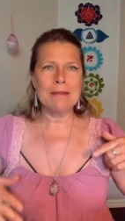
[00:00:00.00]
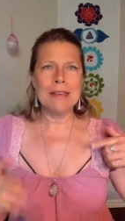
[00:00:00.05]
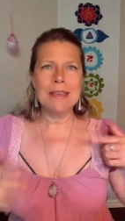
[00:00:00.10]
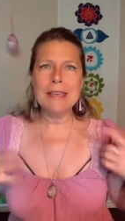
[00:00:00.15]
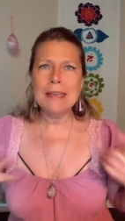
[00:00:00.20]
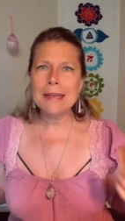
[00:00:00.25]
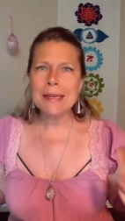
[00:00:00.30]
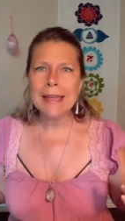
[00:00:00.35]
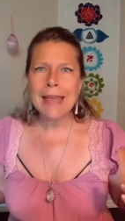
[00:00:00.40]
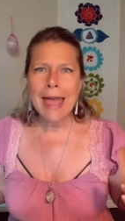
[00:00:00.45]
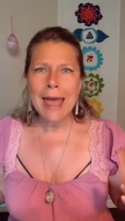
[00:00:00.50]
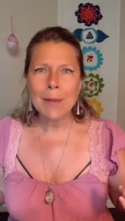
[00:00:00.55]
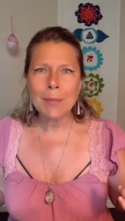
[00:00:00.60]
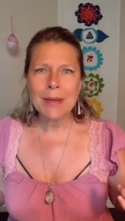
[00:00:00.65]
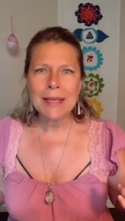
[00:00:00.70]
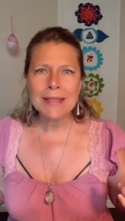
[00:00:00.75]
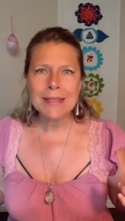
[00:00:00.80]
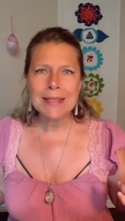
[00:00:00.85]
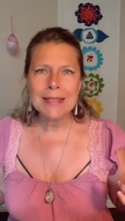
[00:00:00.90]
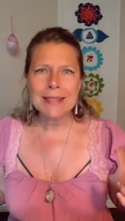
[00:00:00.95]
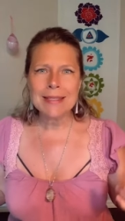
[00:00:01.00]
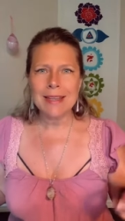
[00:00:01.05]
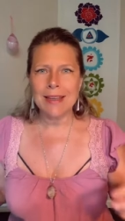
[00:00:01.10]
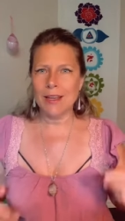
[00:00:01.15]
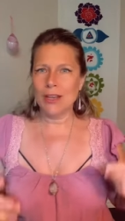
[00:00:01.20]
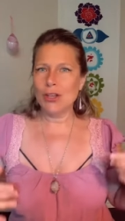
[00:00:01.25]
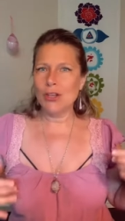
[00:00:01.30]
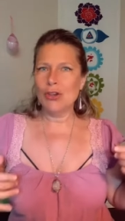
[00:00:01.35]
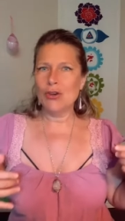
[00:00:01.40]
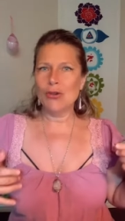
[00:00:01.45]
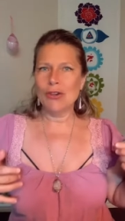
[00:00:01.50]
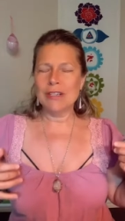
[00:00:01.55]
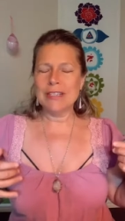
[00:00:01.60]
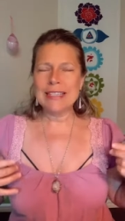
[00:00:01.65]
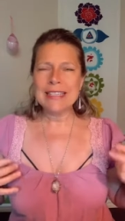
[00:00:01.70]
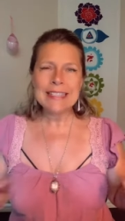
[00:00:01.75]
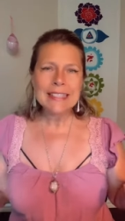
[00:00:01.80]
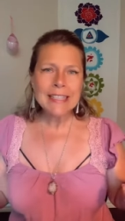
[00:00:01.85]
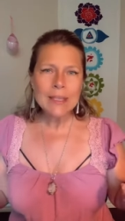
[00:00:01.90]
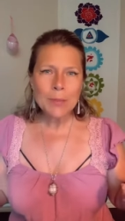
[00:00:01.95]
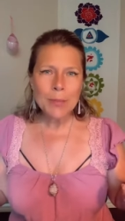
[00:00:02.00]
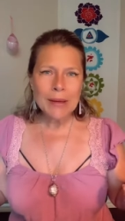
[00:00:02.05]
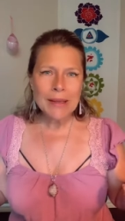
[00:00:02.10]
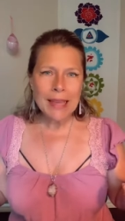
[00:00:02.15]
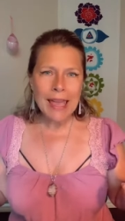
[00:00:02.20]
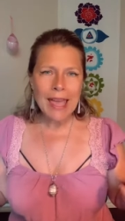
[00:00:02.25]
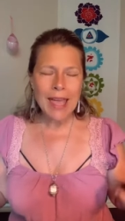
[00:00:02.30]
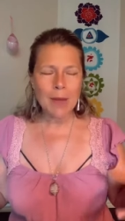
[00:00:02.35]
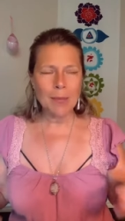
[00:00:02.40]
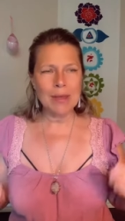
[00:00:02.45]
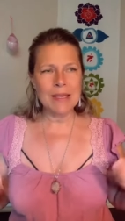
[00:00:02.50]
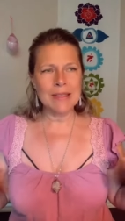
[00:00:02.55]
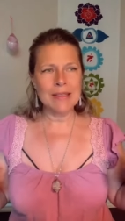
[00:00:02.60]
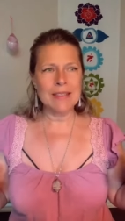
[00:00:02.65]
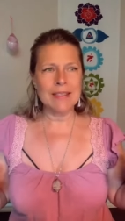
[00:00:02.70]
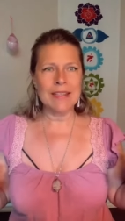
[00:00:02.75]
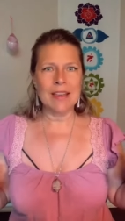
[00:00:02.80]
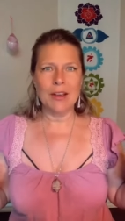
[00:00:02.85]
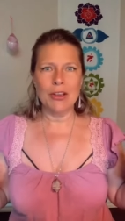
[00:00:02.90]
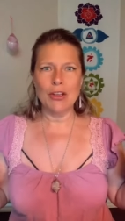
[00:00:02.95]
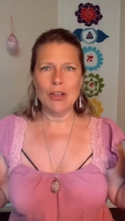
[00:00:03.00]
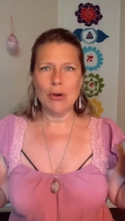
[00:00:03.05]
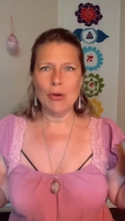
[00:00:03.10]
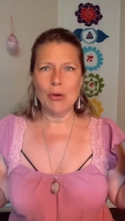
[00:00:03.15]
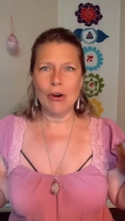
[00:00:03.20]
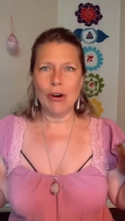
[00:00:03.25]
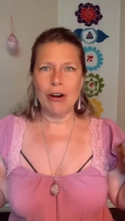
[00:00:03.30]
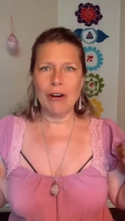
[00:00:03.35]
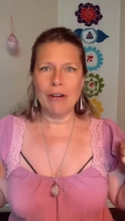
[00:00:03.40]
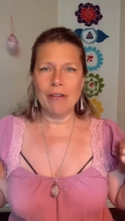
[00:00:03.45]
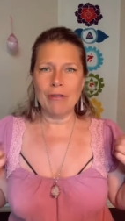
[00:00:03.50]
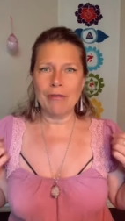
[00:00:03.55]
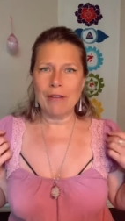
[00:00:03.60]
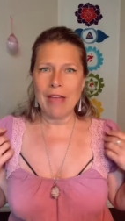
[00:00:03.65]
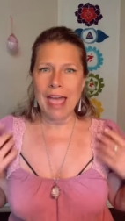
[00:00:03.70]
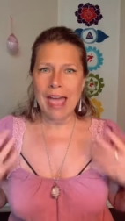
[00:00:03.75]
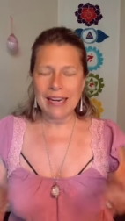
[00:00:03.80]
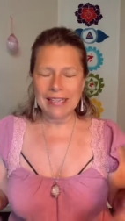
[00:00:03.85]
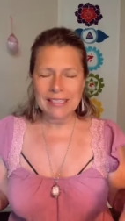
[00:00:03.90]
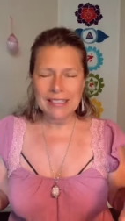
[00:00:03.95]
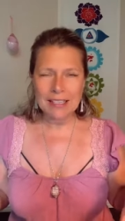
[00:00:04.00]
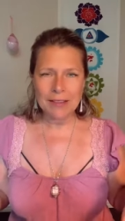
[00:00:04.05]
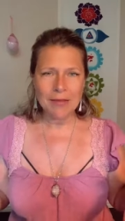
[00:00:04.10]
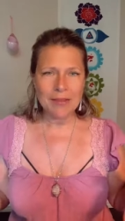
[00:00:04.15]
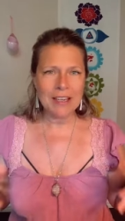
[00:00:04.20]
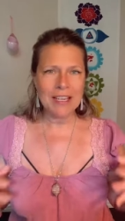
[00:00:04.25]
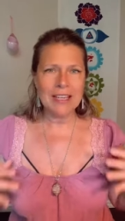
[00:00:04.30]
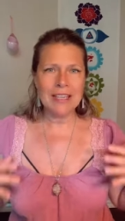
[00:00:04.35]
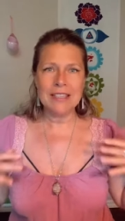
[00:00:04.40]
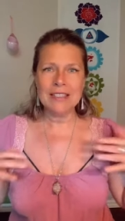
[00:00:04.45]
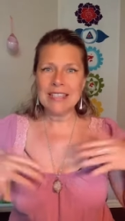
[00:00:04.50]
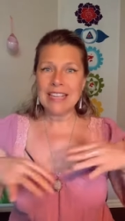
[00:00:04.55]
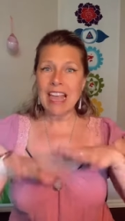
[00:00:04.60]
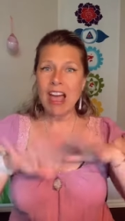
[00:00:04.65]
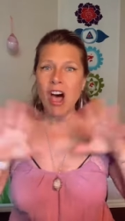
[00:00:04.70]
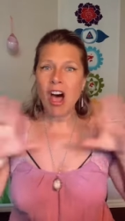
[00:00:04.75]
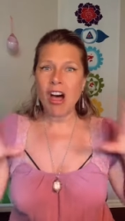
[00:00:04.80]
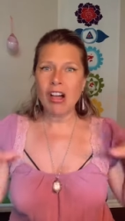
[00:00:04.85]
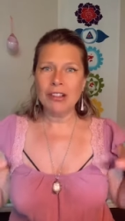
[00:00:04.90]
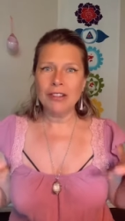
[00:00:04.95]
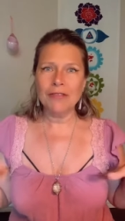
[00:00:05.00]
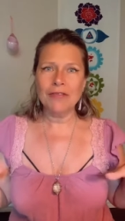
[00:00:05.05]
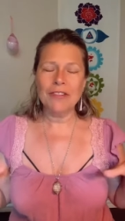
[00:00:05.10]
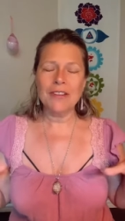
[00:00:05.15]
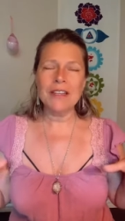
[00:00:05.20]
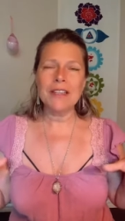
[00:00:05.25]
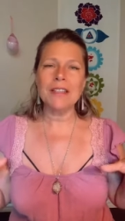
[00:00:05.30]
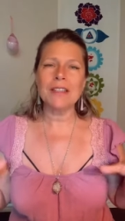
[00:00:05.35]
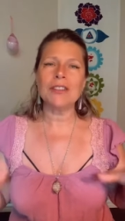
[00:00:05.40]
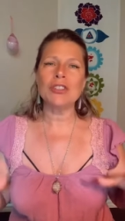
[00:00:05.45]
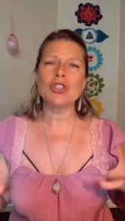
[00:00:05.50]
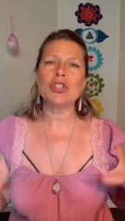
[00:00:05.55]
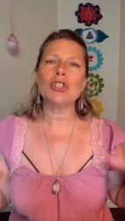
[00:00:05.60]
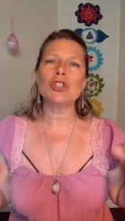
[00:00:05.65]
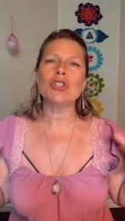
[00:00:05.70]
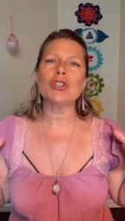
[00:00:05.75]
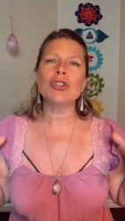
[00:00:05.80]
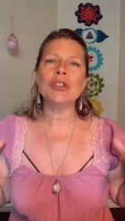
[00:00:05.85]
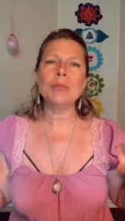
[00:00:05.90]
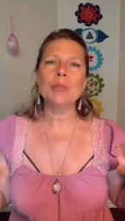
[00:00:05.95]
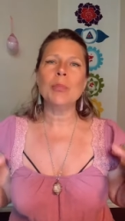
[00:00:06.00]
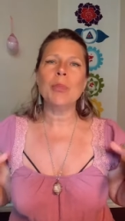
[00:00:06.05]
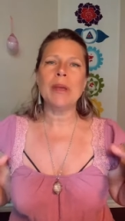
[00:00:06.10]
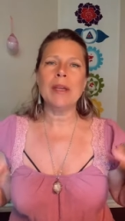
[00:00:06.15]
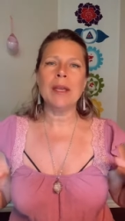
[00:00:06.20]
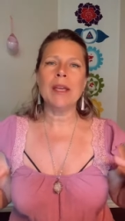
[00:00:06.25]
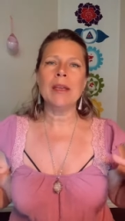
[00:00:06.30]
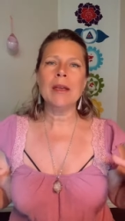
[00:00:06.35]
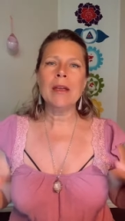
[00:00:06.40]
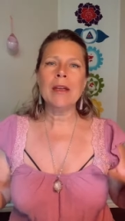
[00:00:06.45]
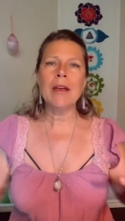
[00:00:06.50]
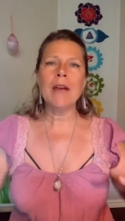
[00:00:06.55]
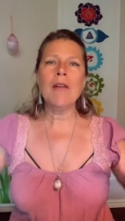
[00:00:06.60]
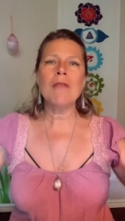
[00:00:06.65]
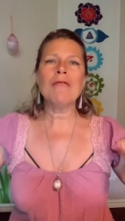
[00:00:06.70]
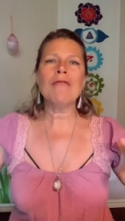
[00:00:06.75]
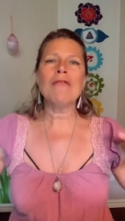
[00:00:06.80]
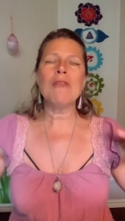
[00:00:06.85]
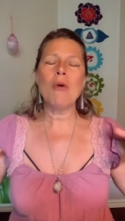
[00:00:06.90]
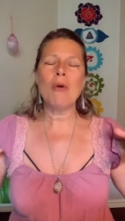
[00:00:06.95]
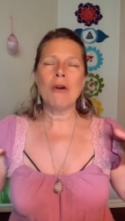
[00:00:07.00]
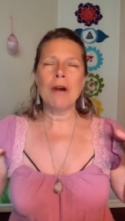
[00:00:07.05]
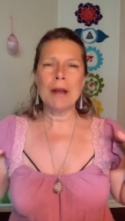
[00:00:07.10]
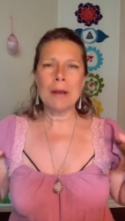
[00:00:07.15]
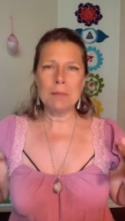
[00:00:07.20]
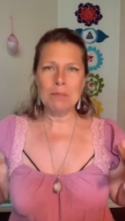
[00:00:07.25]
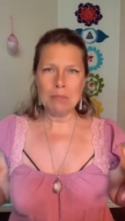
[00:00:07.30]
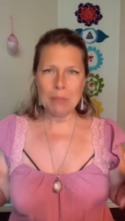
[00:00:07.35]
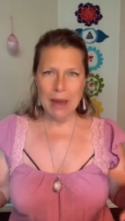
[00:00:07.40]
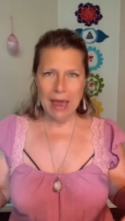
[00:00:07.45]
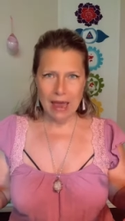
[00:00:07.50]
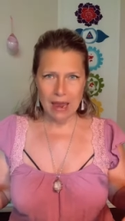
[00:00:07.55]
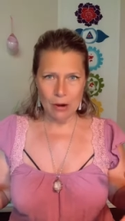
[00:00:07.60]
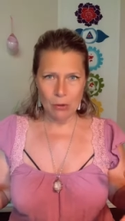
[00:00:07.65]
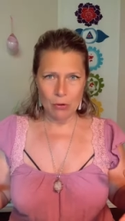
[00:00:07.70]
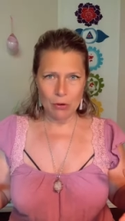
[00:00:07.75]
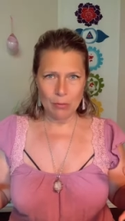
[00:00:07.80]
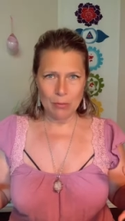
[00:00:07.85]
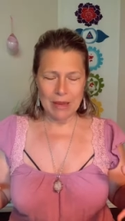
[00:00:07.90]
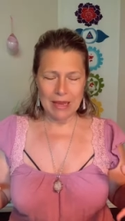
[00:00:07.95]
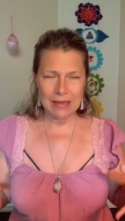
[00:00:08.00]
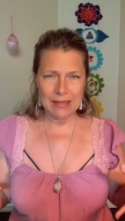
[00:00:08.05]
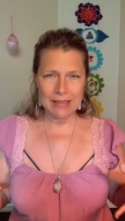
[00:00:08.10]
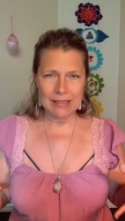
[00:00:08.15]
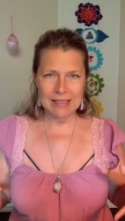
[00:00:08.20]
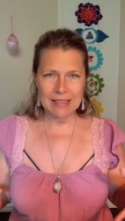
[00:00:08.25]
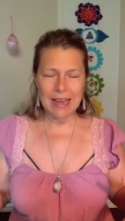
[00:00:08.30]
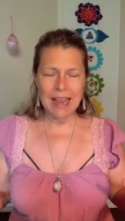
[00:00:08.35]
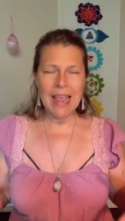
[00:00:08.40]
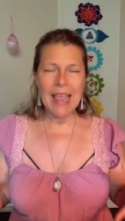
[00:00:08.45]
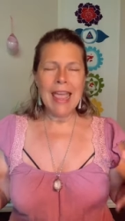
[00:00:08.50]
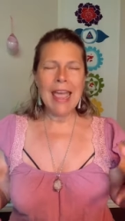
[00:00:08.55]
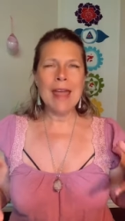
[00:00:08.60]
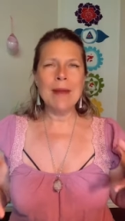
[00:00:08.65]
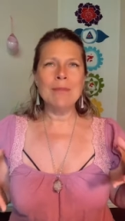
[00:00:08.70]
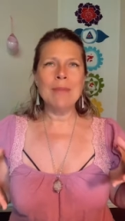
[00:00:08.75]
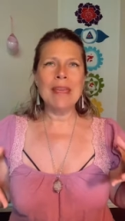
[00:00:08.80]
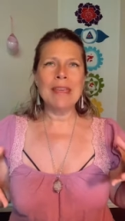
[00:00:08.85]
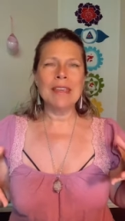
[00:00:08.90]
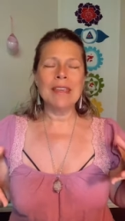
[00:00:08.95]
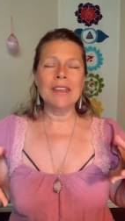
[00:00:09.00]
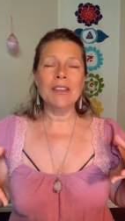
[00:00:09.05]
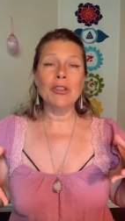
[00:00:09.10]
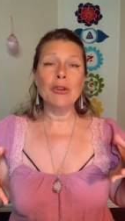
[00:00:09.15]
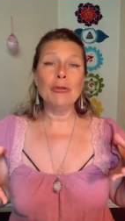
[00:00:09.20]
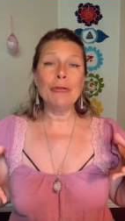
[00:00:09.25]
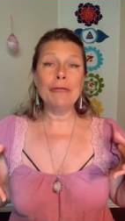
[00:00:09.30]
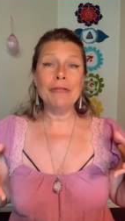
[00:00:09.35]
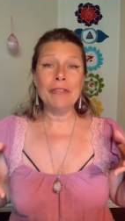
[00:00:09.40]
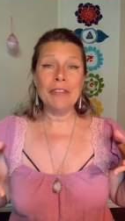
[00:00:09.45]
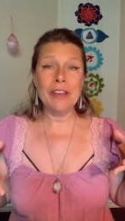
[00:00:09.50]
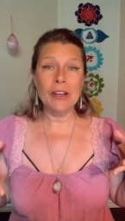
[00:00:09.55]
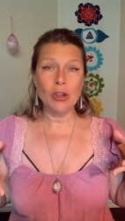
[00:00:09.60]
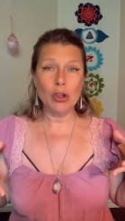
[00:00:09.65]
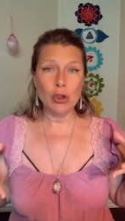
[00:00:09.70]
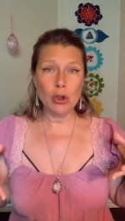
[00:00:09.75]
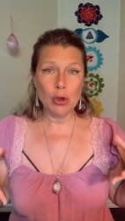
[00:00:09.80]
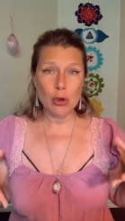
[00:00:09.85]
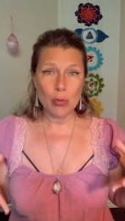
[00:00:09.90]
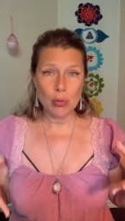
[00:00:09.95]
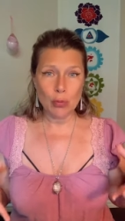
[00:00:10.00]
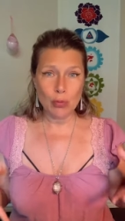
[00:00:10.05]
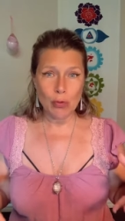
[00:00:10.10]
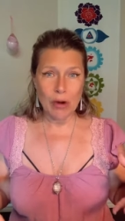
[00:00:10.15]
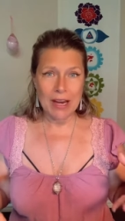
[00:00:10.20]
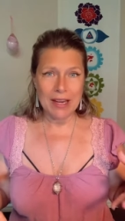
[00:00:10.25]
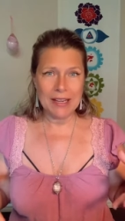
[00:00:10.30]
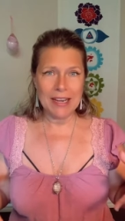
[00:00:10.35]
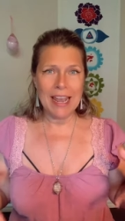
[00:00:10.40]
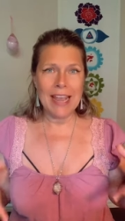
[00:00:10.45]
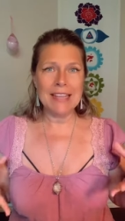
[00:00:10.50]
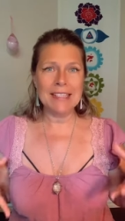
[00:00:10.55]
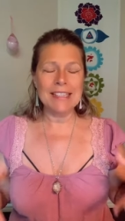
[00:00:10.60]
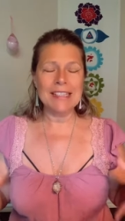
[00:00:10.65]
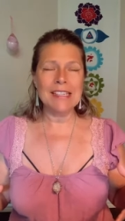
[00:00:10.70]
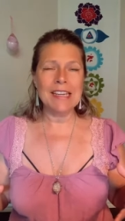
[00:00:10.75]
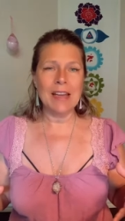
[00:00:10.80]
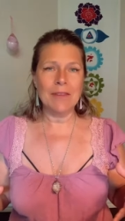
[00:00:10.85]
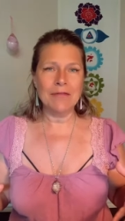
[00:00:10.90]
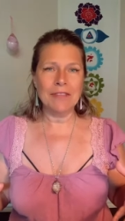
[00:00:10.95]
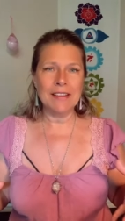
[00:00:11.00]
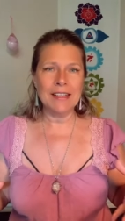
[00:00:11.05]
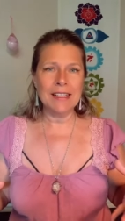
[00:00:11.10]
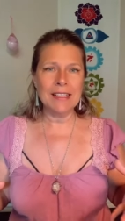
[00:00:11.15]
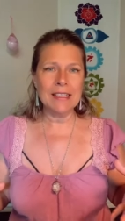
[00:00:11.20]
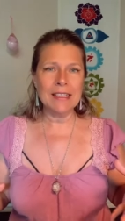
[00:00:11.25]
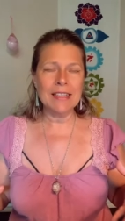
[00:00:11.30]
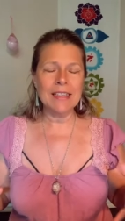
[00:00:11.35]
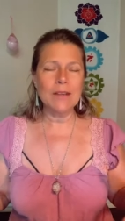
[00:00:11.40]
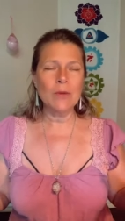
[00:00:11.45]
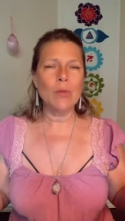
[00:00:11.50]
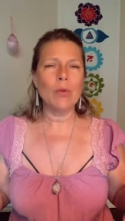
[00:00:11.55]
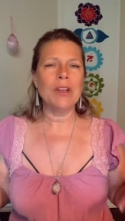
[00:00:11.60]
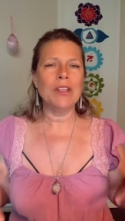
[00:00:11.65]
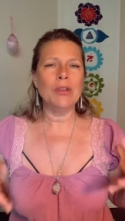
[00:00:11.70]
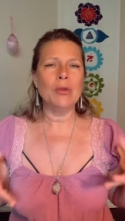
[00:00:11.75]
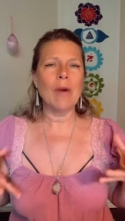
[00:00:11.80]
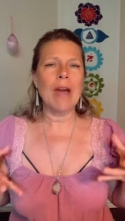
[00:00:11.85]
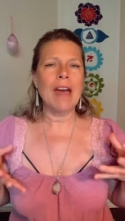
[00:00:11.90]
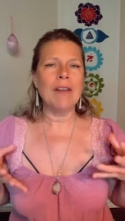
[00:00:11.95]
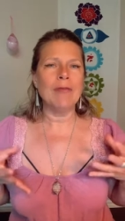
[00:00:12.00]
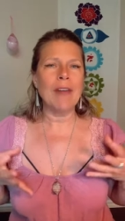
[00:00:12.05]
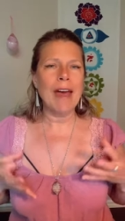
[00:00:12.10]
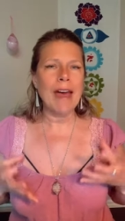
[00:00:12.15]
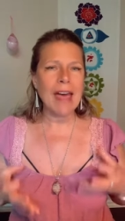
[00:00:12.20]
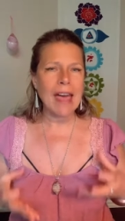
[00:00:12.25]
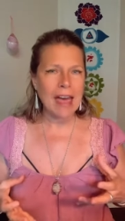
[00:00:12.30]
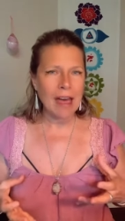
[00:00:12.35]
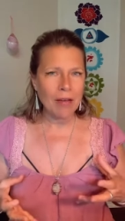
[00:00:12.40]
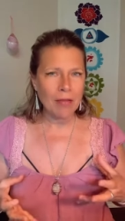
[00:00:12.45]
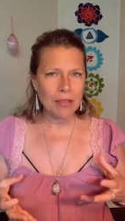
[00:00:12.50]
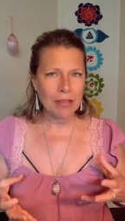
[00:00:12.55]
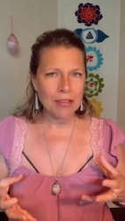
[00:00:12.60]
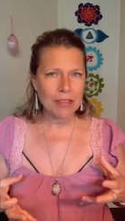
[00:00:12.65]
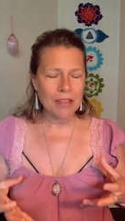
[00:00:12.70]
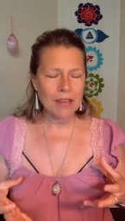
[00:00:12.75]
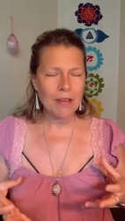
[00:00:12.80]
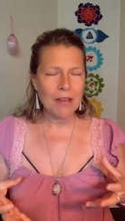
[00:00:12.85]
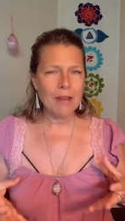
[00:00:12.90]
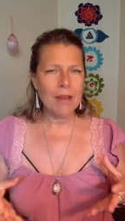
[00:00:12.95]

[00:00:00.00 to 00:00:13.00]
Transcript: eating habits, your sleeping habits, your activities, all of it should be for empowerment and making you feel great. And definitely when you have health,